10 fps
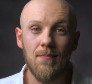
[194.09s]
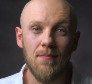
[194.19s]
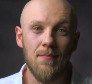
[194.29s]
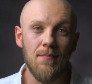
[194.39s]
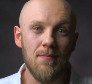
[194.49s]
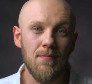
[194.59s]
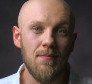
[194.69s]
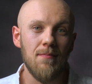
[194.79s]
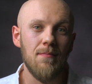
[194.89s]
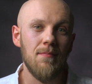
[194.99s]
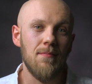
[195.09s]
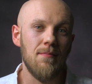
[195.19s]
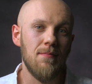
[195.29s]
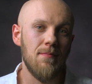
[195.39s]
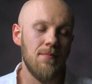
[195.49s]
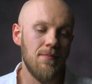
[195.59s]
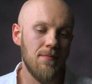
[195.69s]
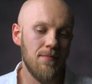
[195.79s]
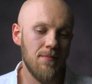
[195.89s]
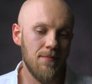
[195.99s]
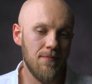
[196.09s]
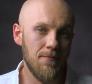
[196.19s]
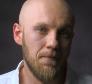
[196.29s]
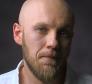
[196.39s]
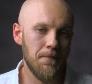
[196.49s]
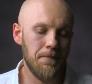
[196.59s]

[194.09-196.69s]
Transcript: Nothing is said.